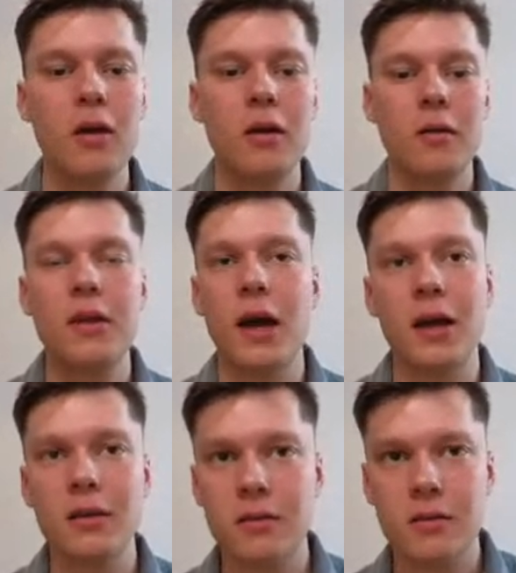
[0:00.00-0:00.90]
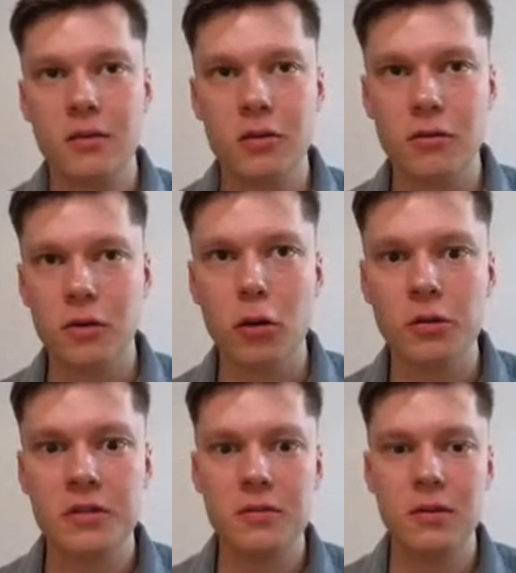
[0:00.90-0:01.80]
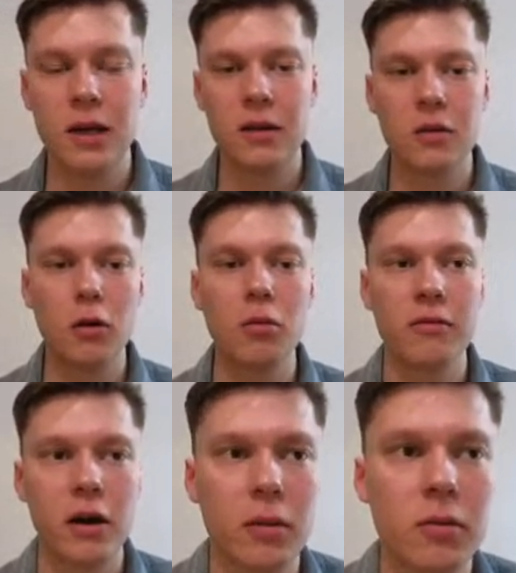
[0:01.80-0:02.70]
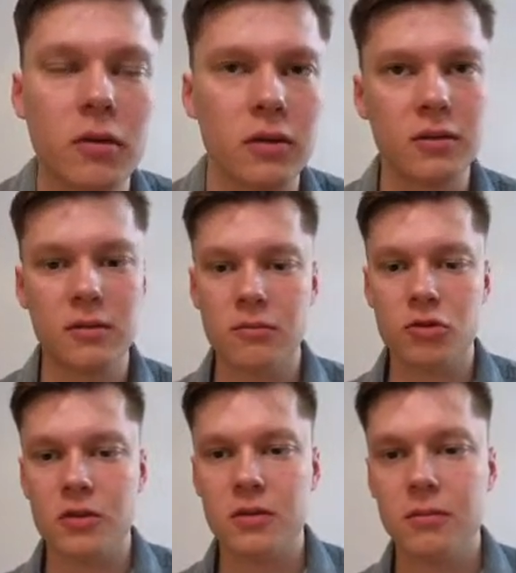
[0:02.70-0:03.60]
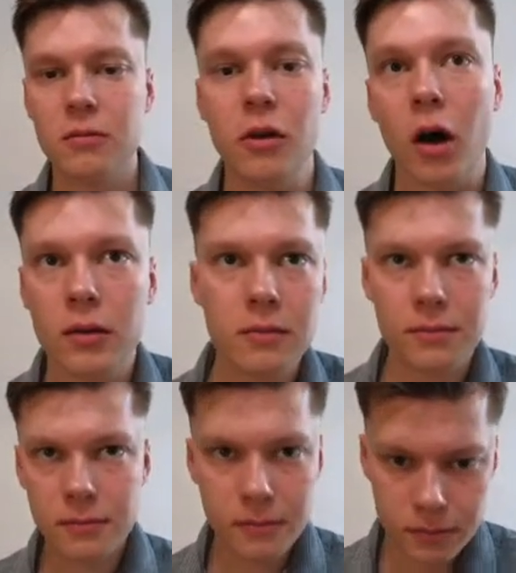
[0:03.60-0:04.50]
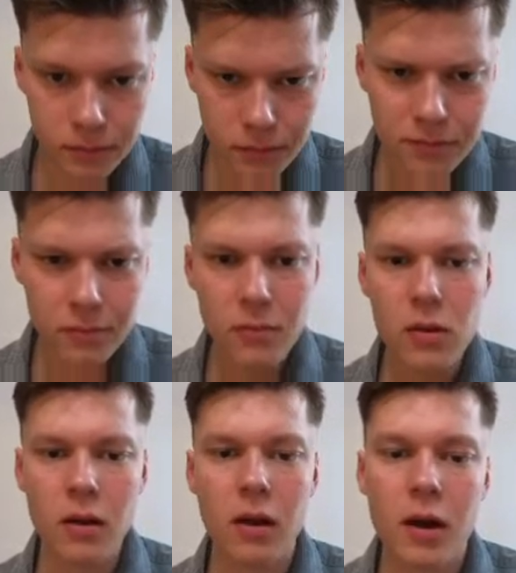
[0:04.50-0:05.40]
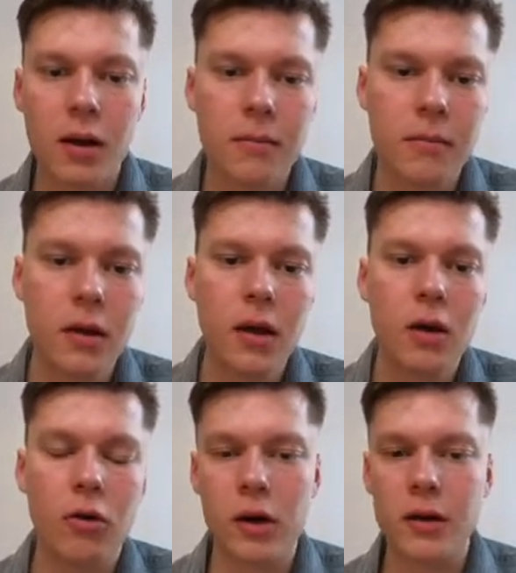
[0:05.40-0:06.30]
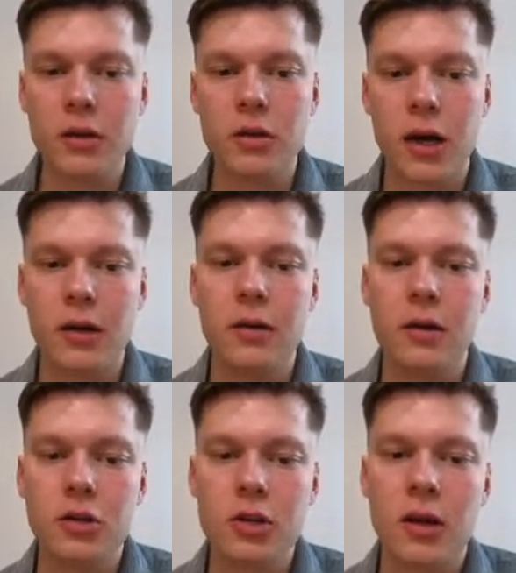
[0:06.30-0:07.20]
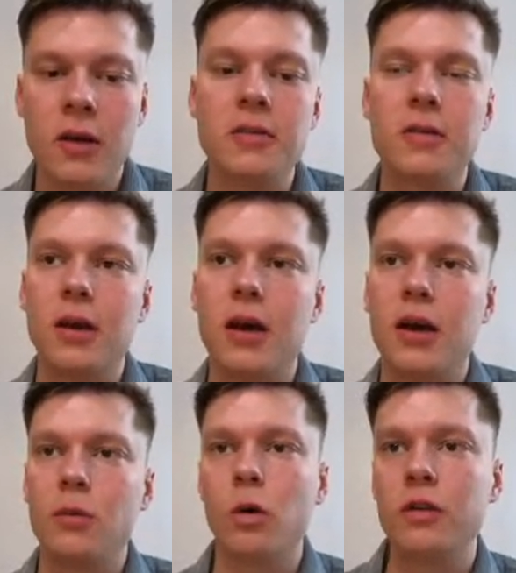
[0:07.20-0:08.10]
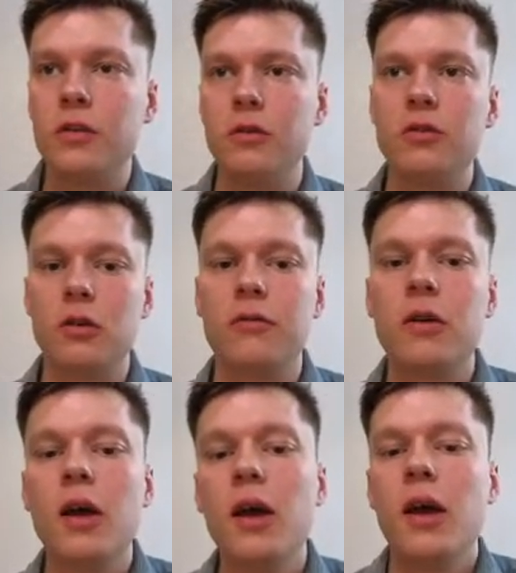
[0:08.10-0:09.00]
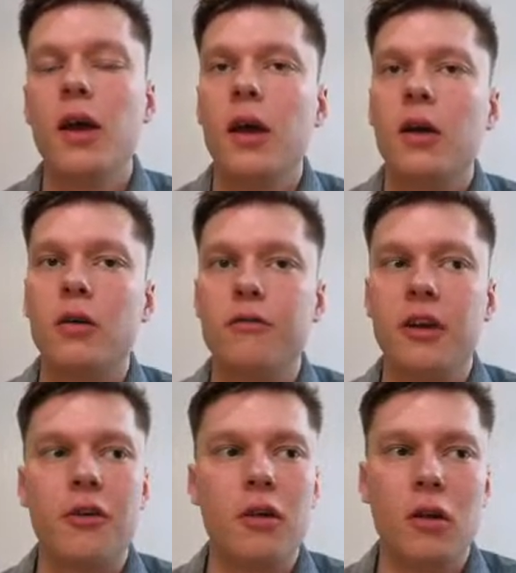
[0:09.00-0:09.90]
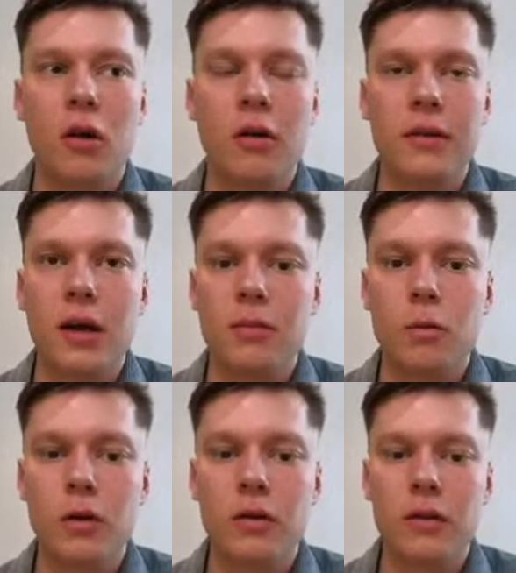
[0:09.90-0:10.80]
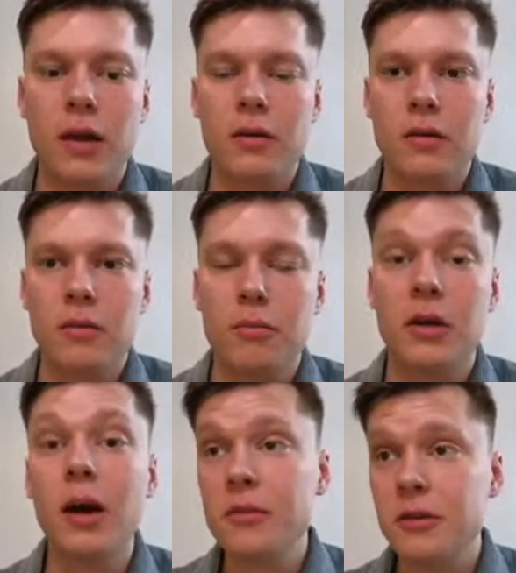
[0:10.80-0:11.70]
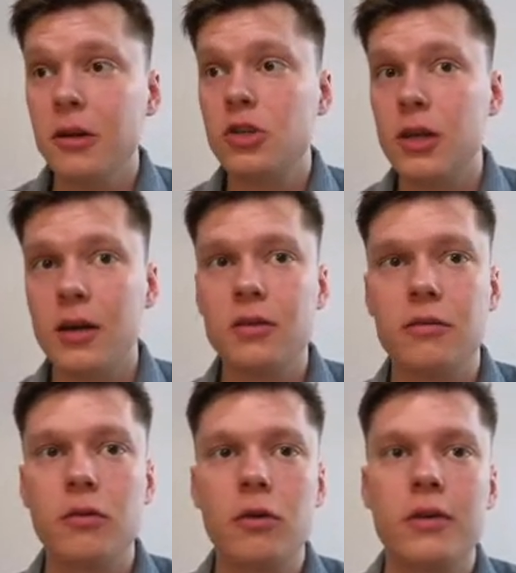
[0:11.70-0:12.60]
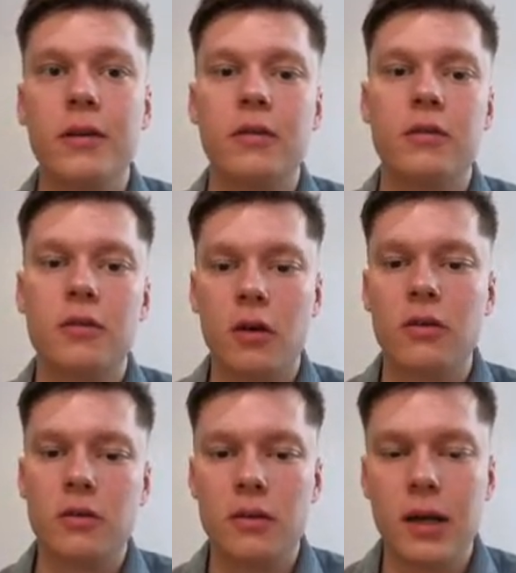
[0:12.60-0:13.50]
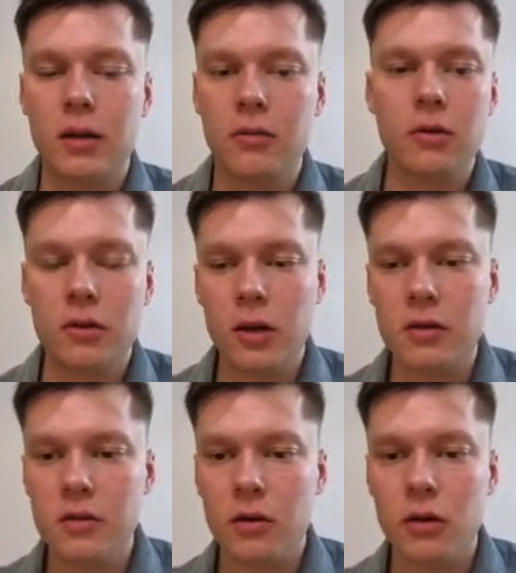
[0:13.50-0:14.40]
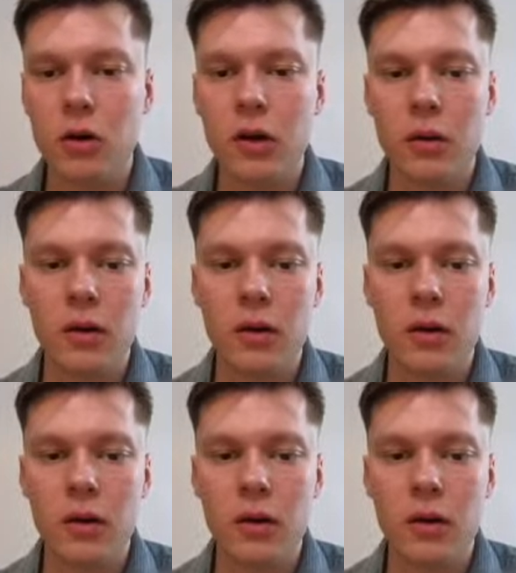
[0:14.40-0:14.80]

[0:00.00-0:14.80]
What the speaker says: that sort of global variable is just none, or uninitialized, and once you sort of configure a logger, that one then becomes initialized, of course, and starts, like, you can then start logging